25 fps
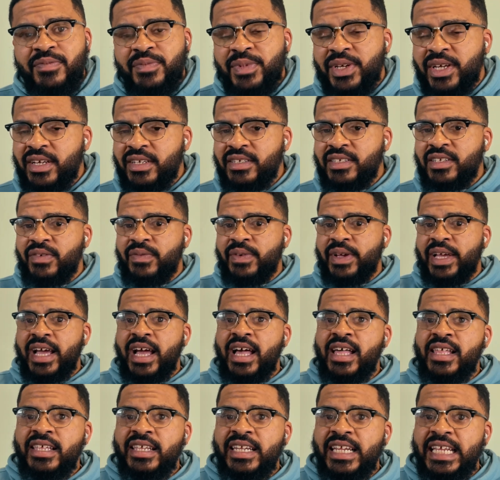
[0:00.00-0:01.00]
because the
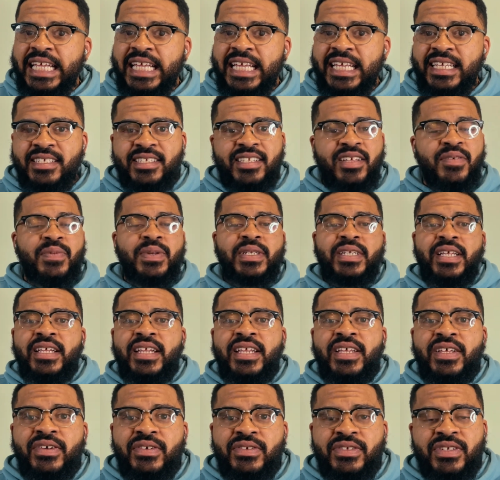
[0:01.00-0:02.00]
reality is the
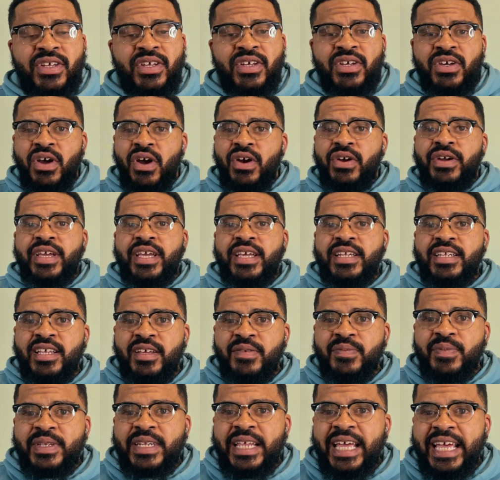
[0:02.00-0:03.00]
millennials are getting
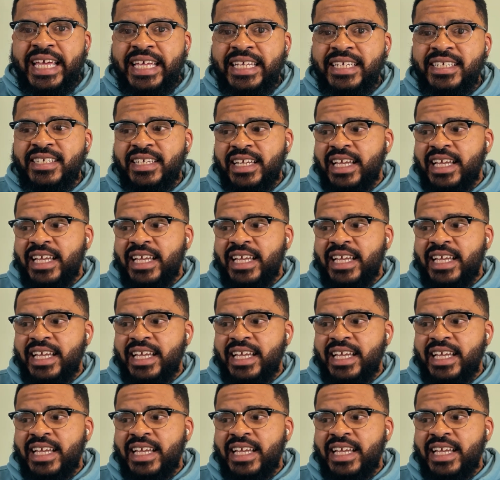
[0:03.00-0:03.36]
up in age,